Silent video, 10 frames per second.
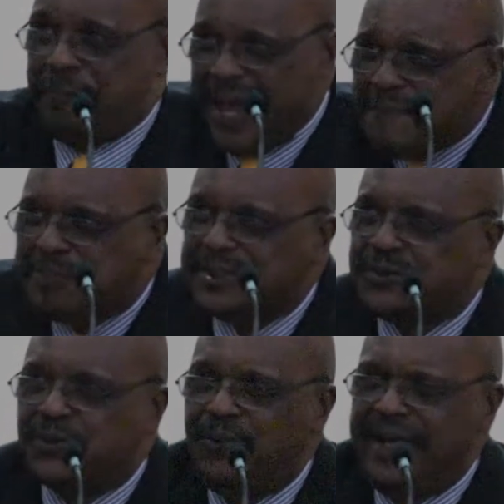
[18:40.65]

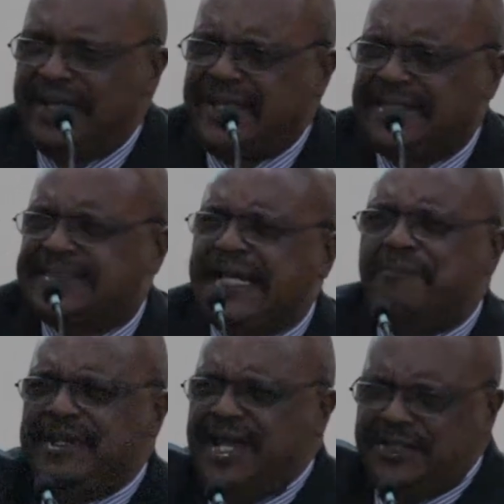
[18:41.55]
papers to work,
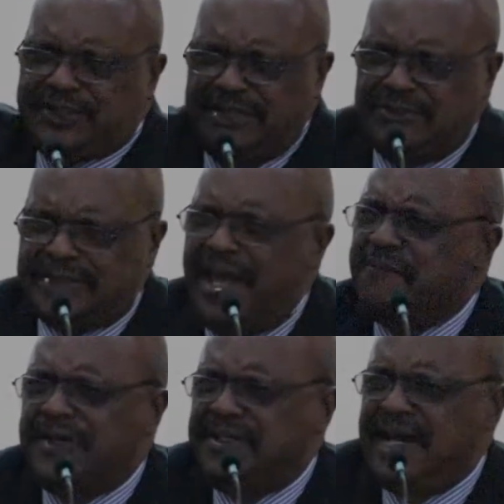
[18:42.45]
examinations
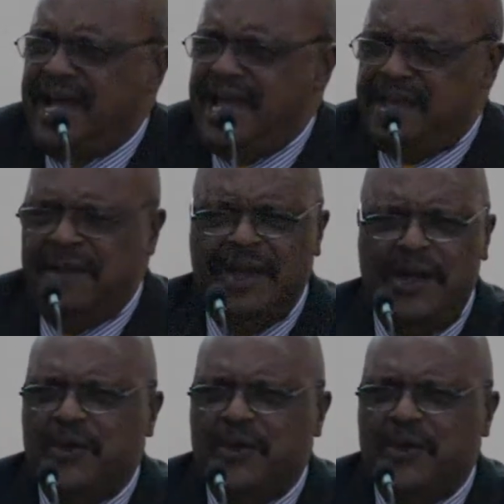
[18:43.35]
every day.